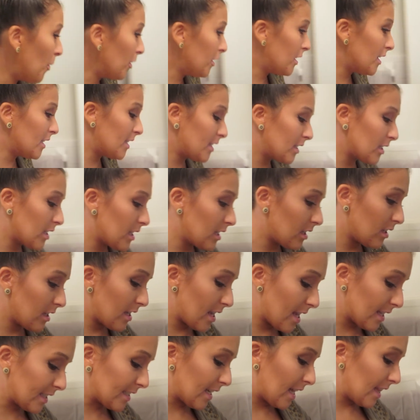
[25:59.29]
put this
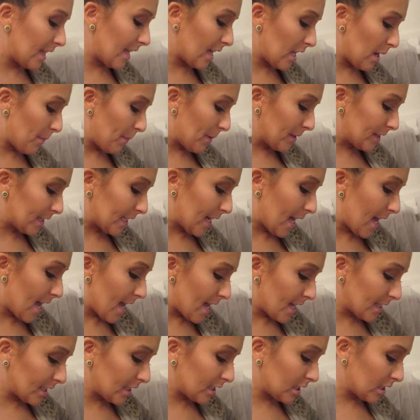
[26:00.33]
escalera para
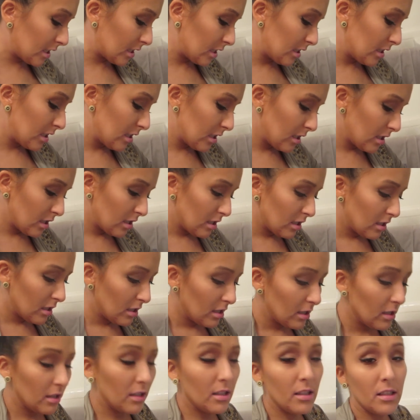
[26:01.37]
atrás?
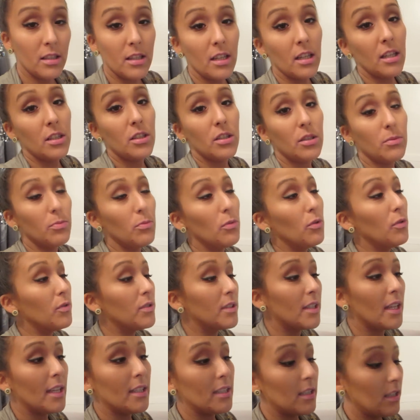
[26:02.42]
This kid just moves
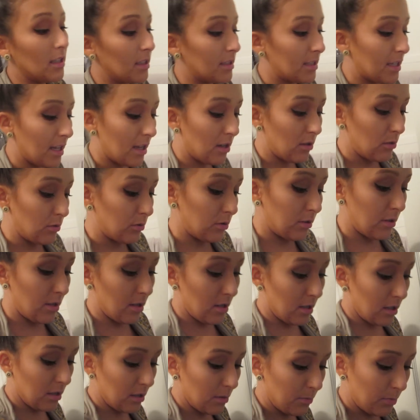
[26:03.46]
things in this house and
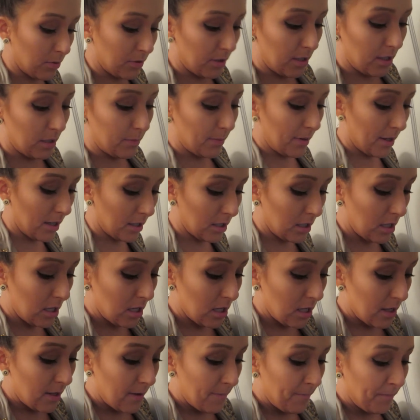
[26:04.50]
then doesn't think
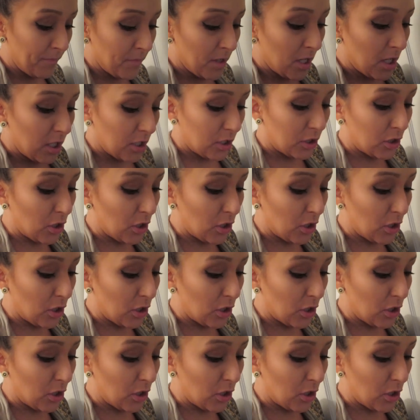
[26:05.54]
about it.